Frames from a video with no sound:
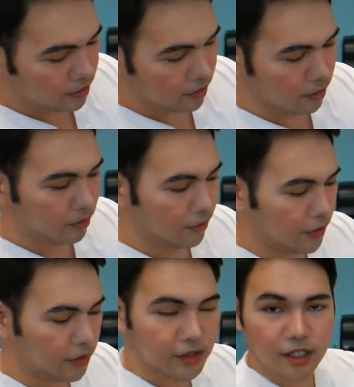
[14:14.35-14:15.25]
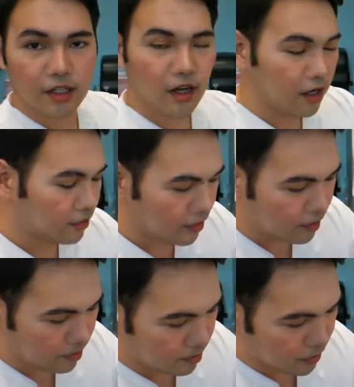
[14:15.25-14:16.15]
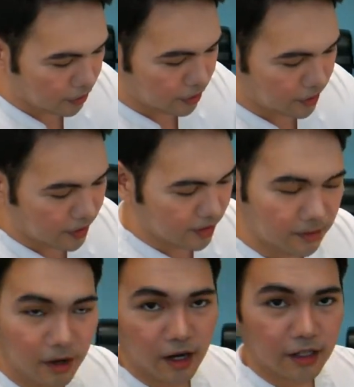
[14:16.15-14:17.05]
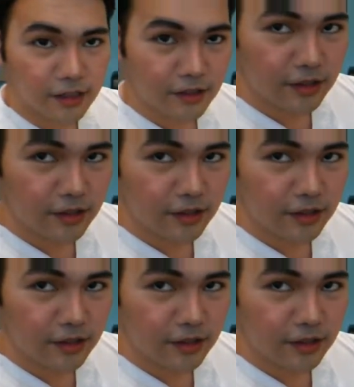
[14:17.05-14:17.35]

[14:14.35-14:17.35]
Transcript: So for you to turn it on, just push system on.